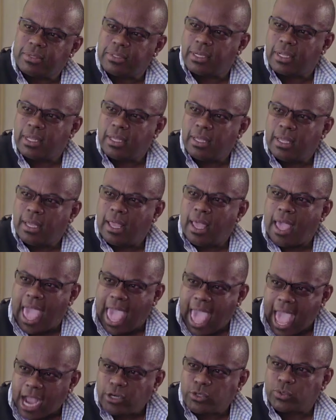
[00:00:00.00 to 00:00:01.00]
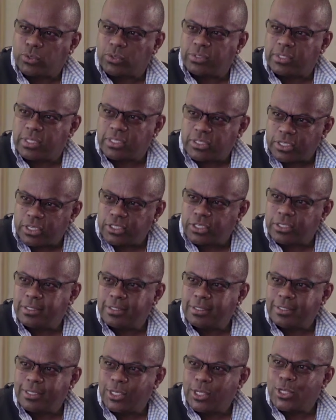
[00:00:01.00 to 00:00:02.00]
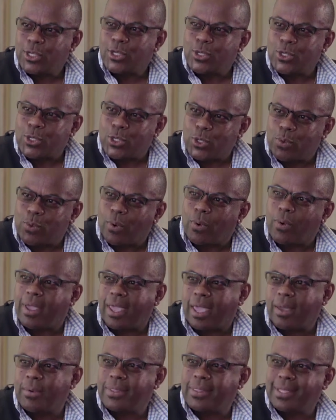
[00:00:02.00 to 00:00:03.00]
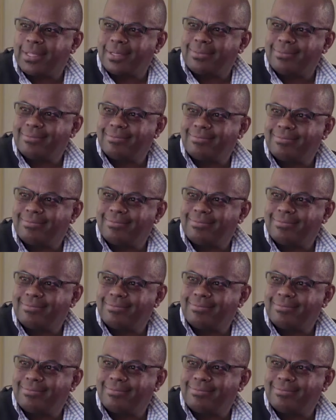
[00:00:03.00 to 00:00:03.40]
to the actual decision, you were okay with it.